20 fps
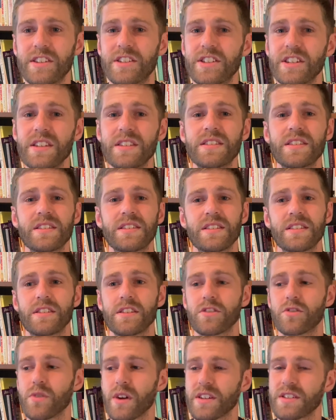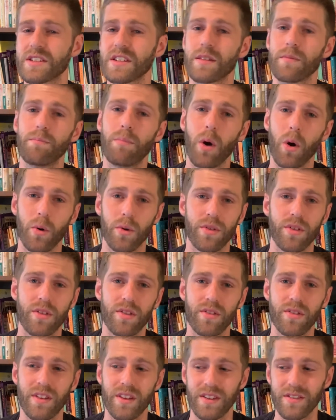Jesus is addressing
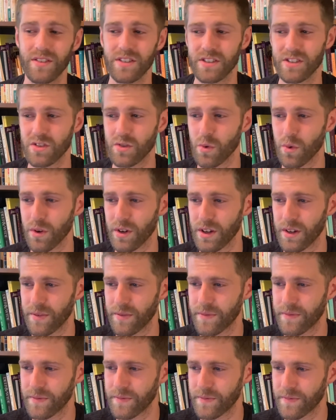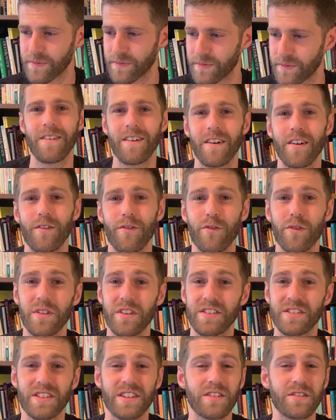both in this story. For the
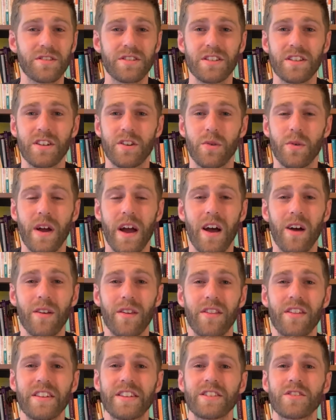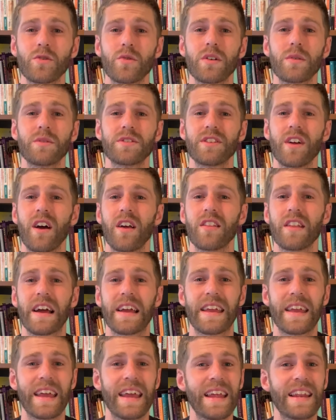sinners in the crowd, this story was
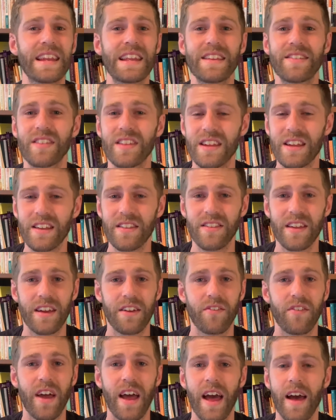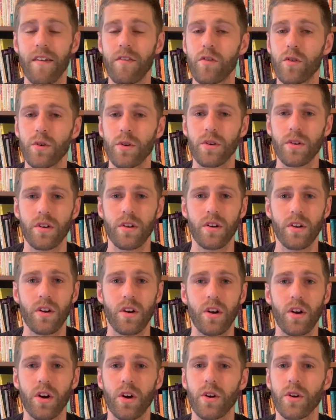unlike anything they have ever
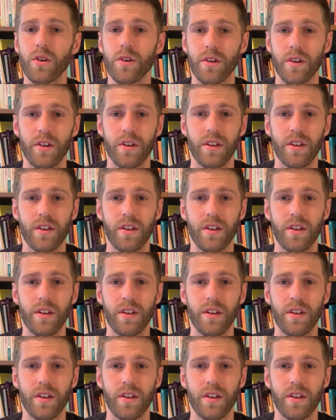heard.